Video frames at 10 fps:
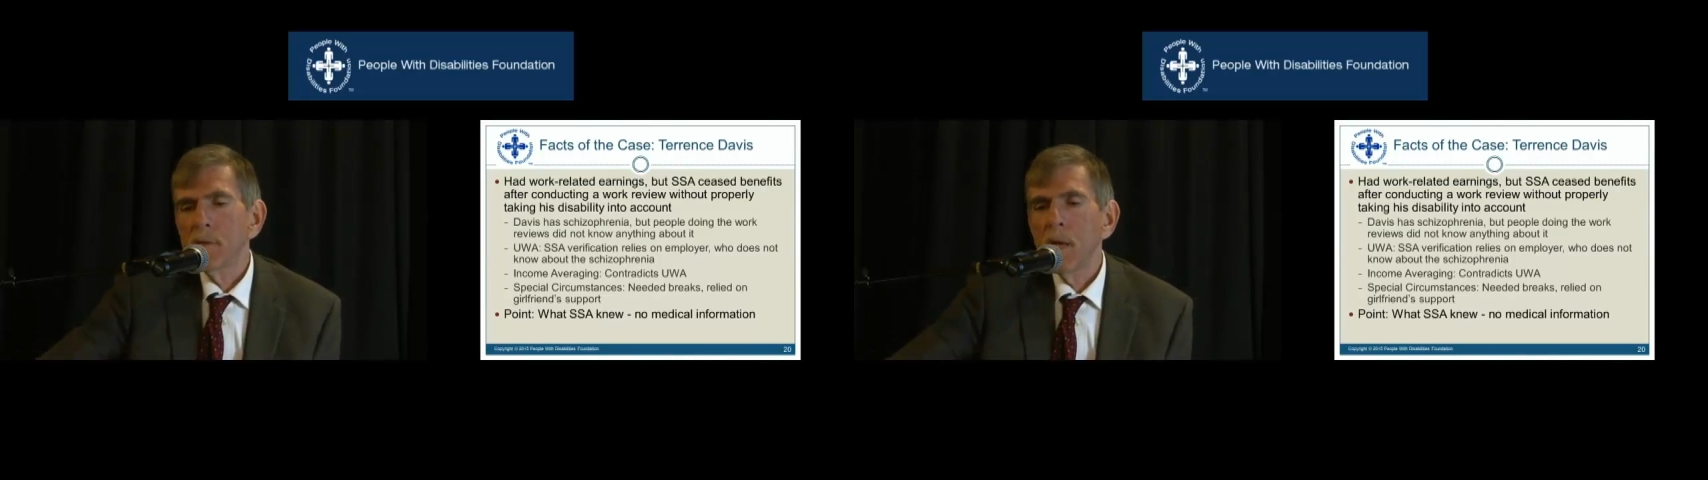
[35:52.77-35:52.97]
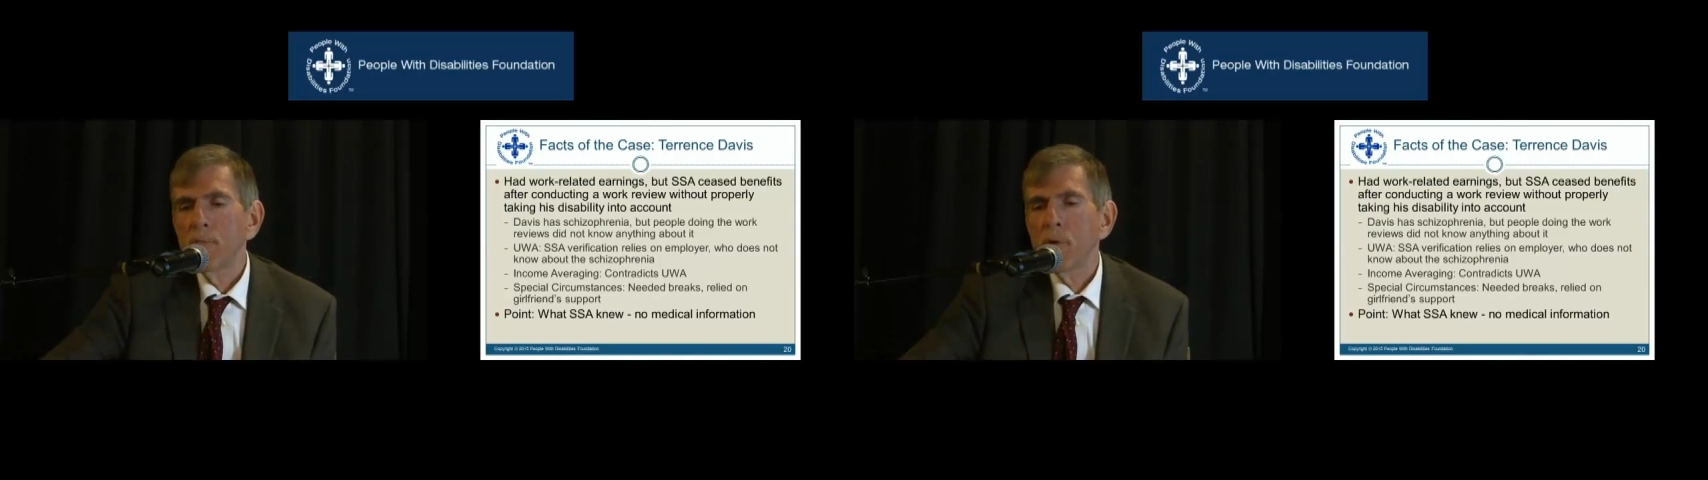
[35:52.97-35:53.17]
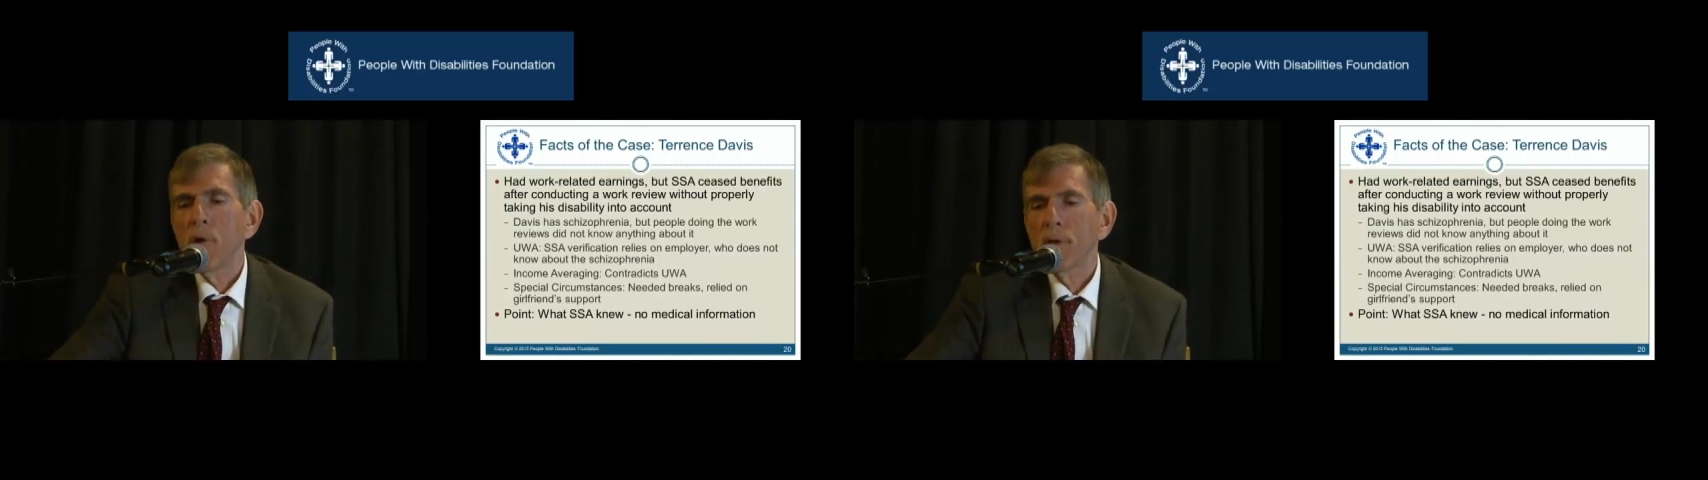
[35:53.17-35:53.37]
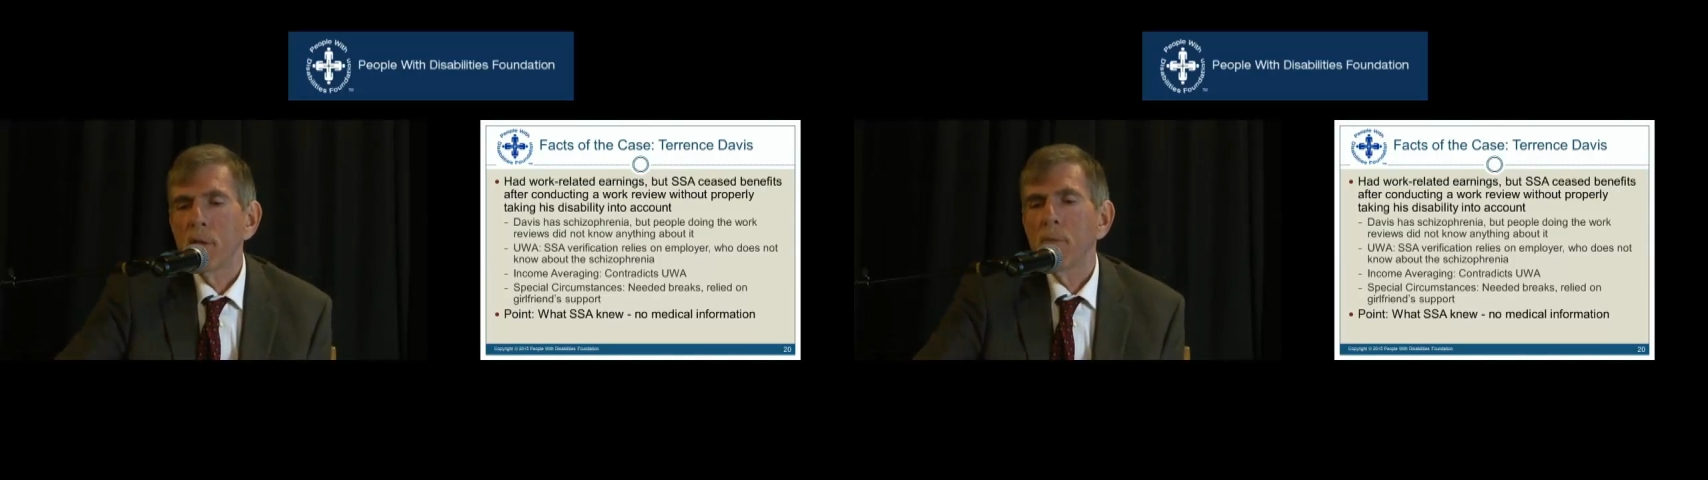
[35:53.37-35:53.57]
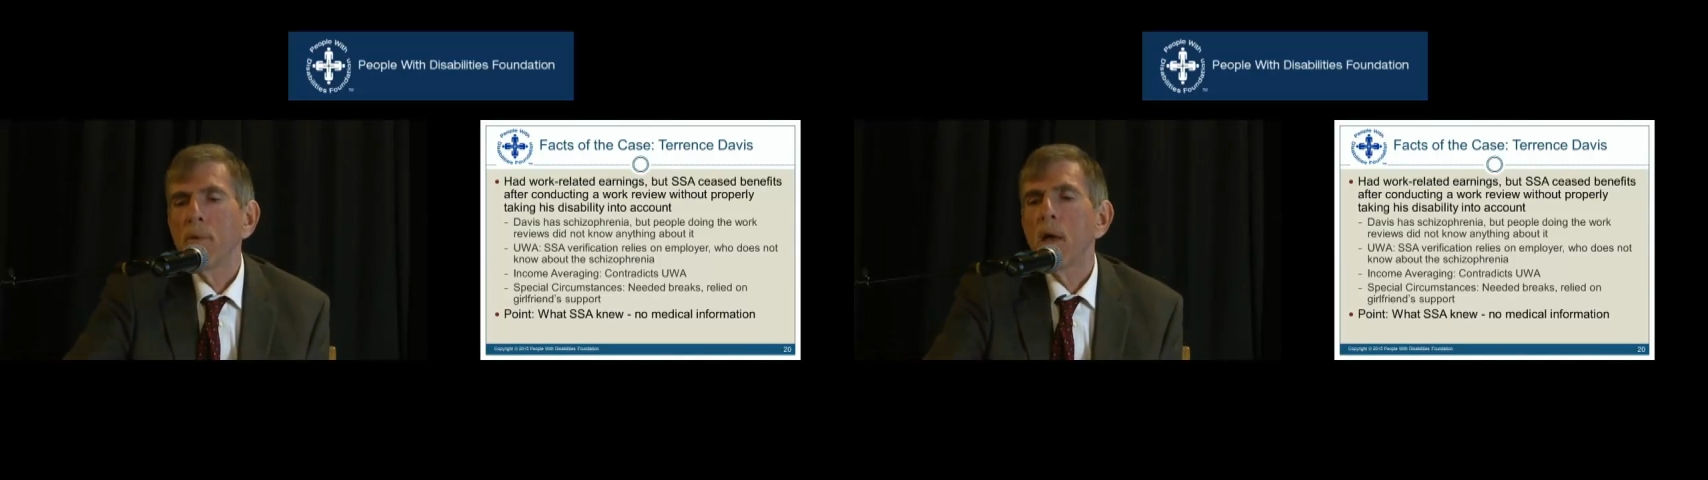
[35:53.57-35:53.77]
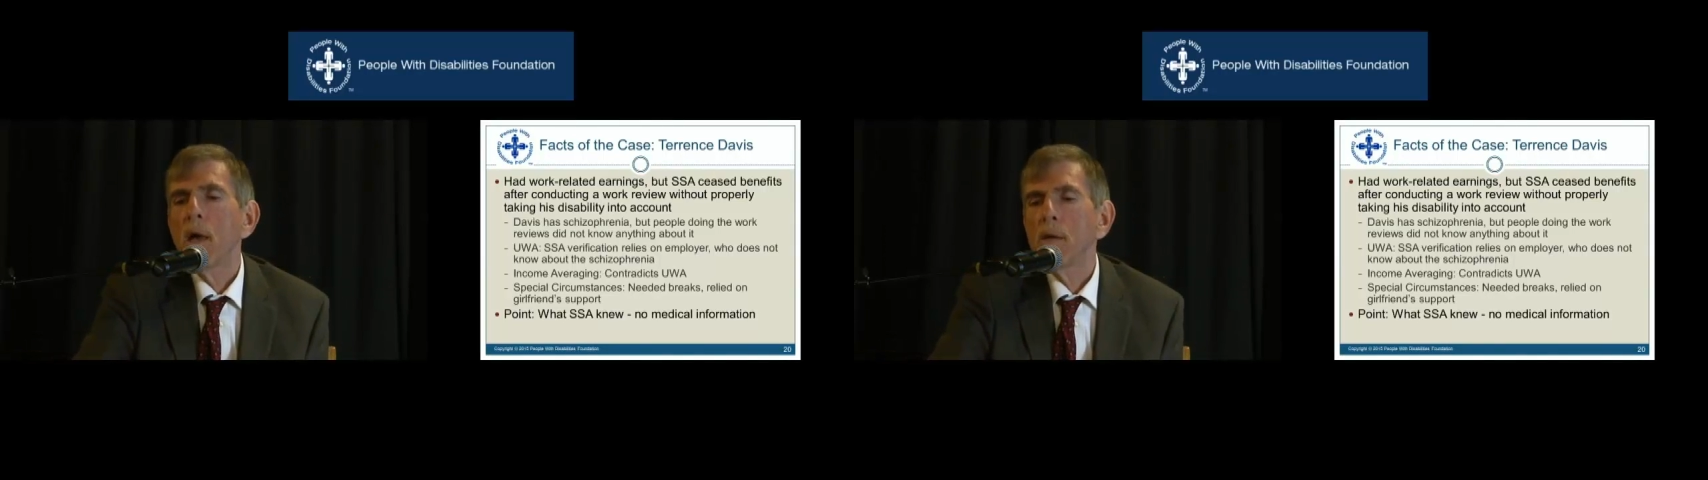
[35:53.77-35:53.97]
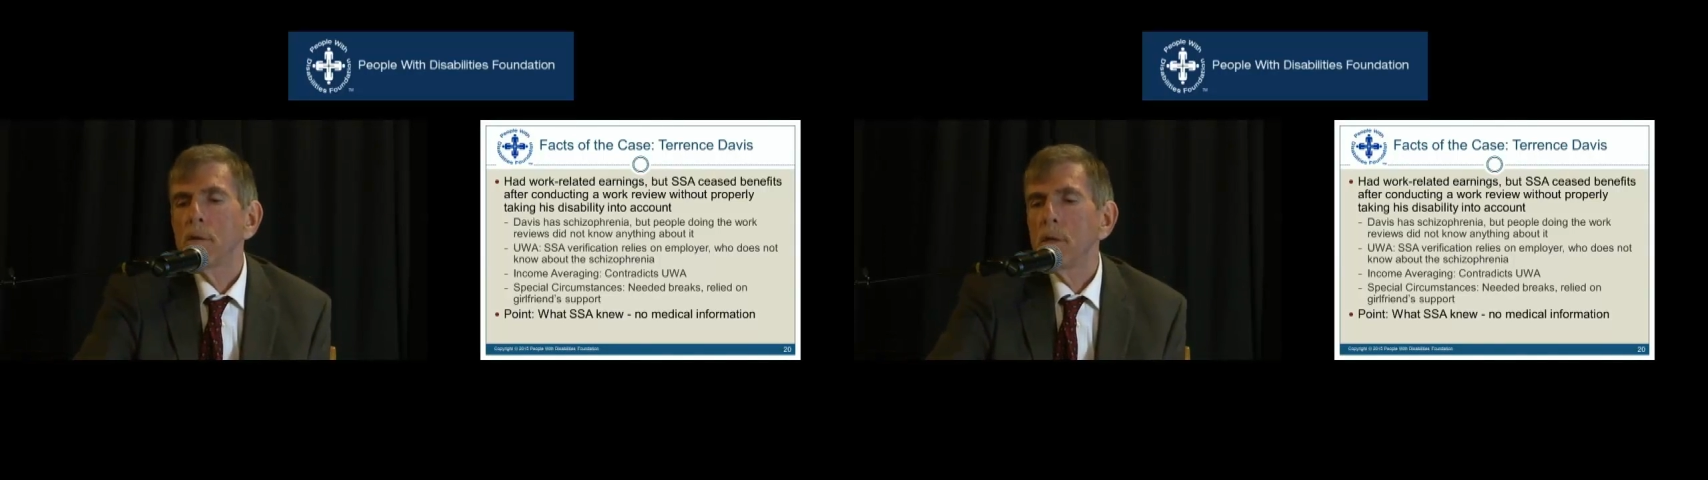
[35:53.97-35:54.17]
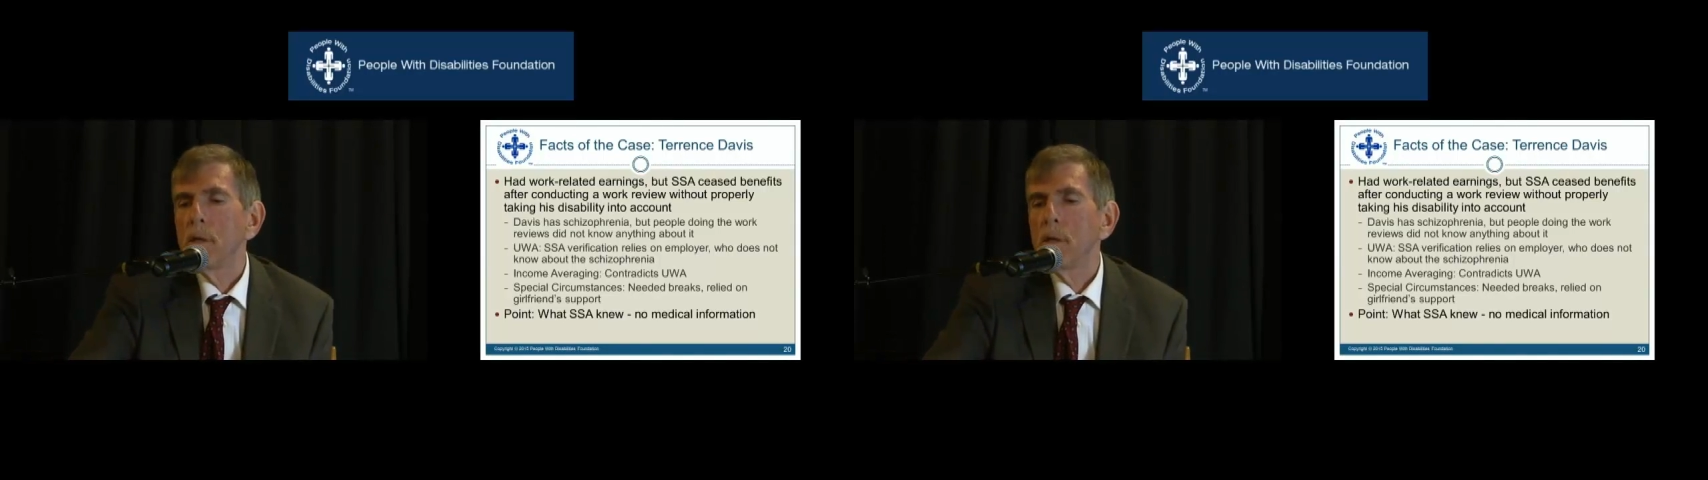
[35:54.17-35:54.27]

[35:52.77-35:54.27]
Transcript: I'm talking about,